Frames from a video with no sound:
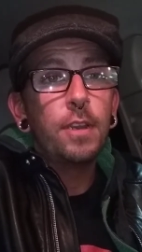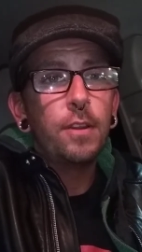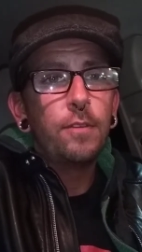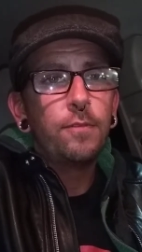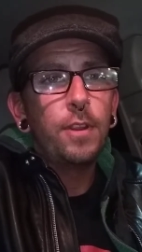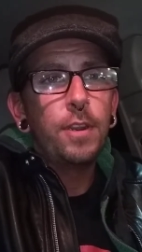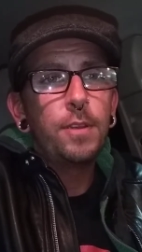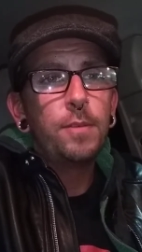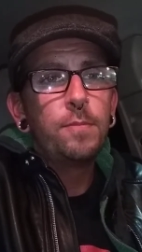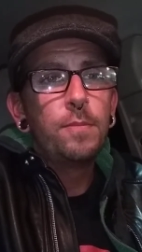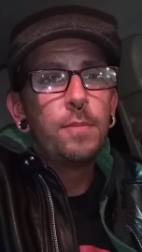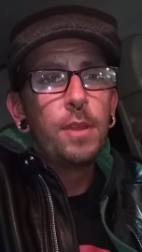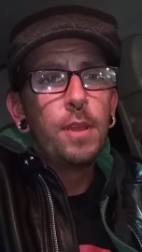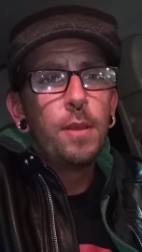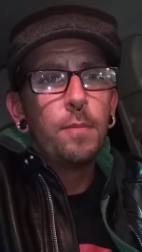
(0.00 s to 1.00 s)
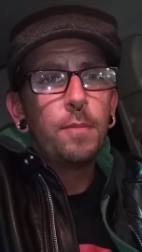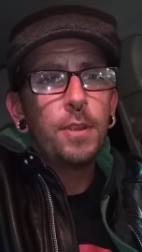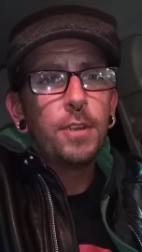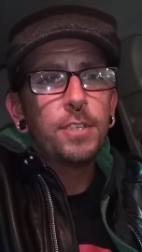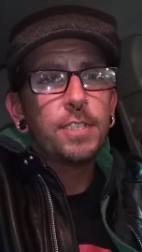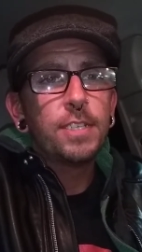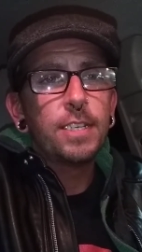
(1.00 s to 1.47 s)
A frenum
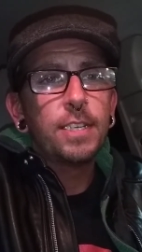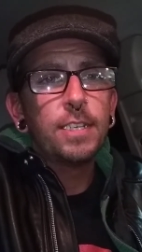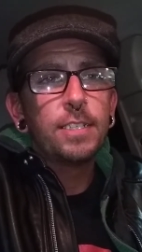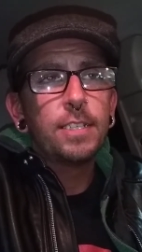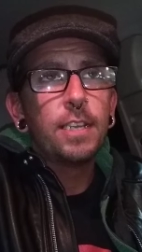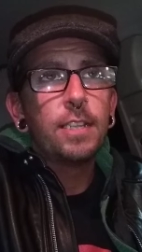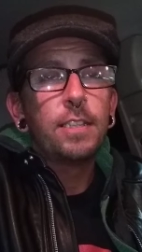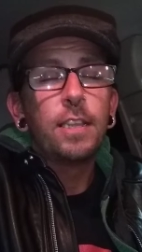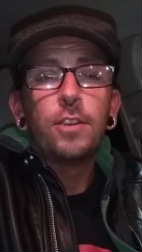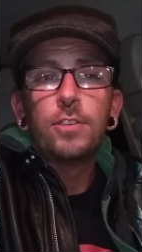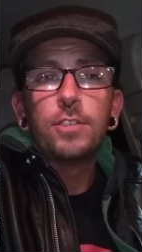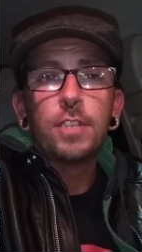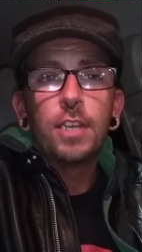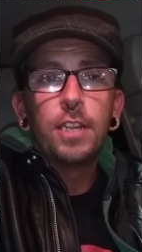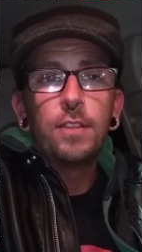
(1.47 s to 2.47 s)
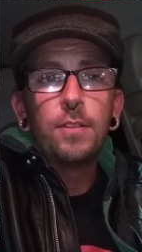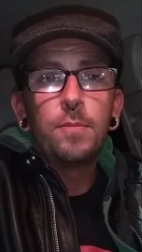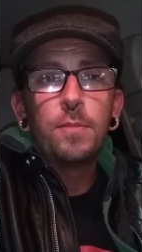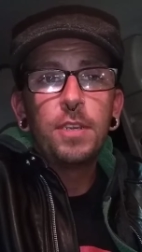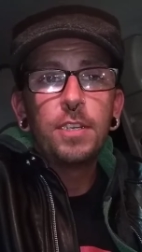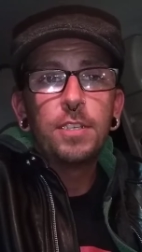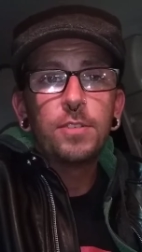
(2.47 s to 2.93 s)
piercing is at the underside of the
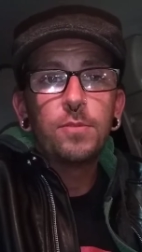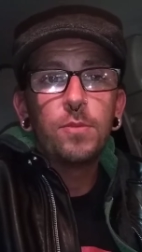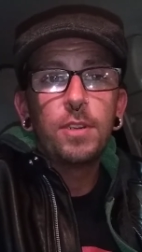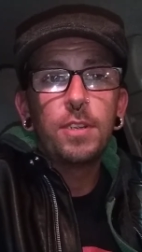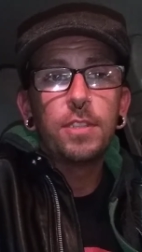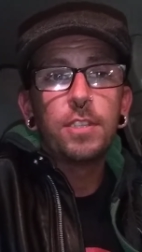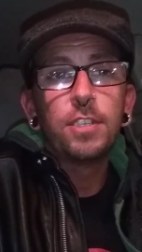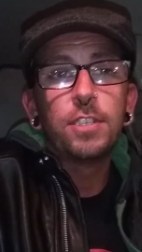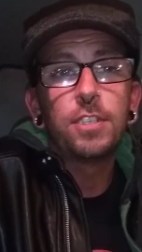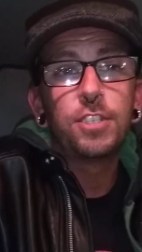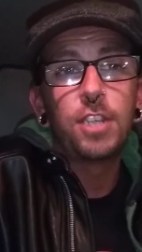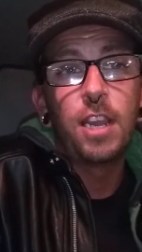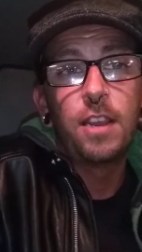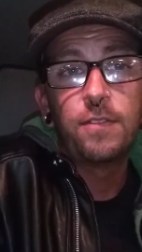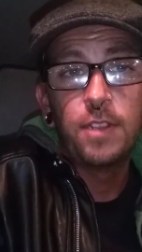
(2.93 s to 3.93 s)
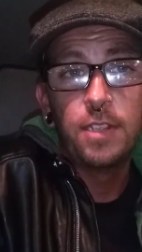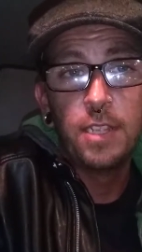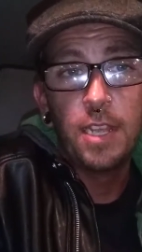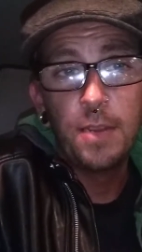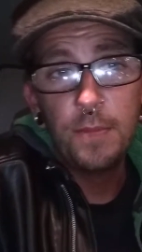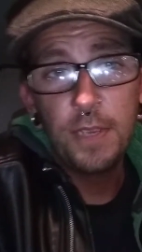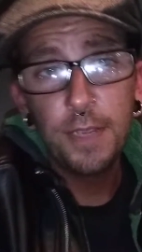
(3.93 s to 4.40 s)
penis where the shaft and the
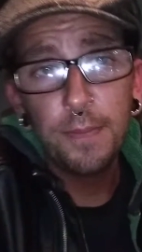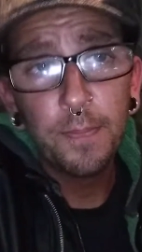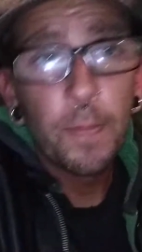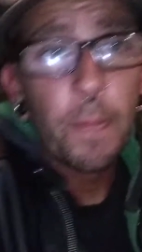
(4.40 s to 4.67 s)
head meet.